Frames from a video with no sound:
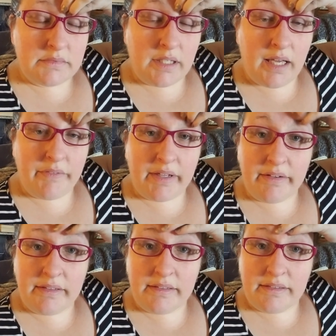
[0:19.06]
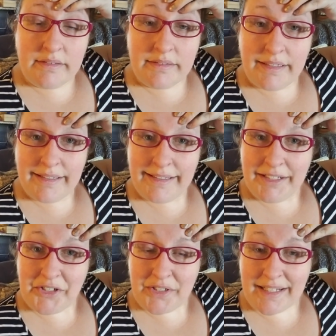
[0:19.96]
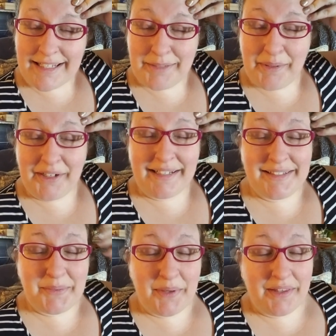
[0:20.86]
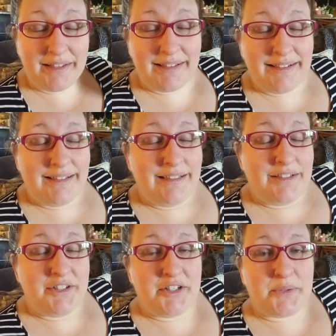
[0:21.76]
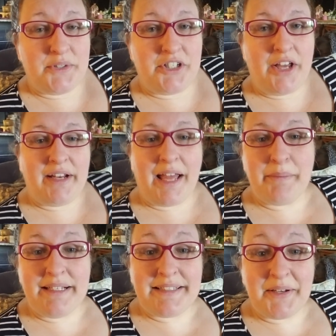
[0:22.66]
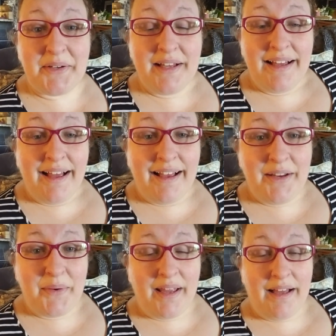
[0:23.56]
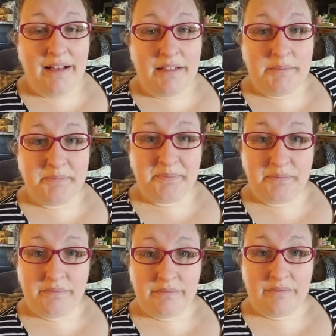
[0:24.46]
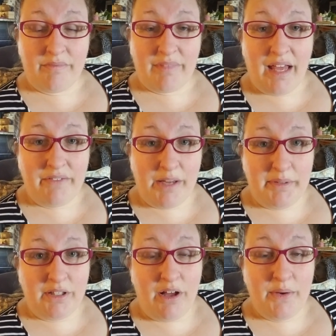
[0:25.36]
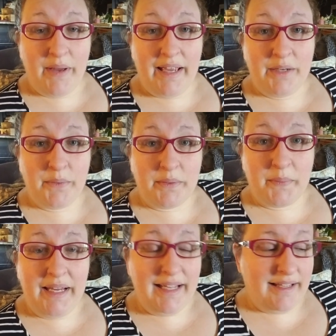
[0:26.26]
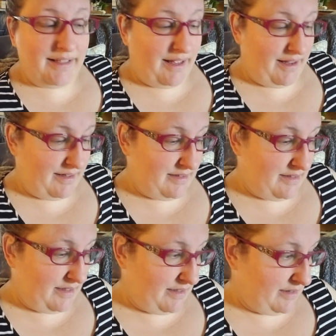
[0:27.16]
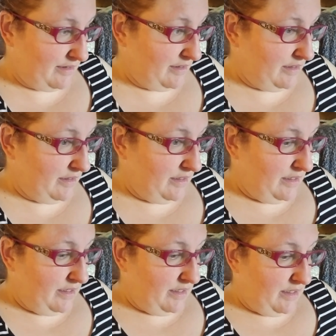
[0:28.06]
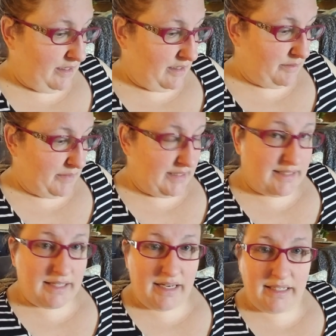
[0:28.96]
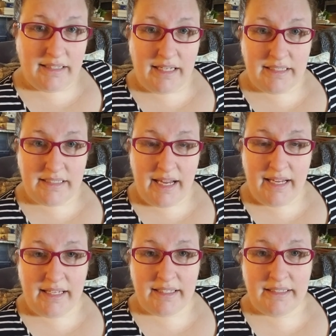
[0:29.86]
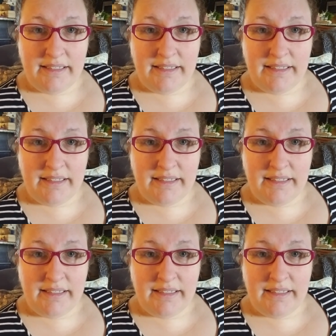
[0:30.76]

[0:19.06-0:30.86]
having an interesting experience where the nurse was shouting at me. So, anyway, I've come a long way in 1 week, and I decided I'd like to take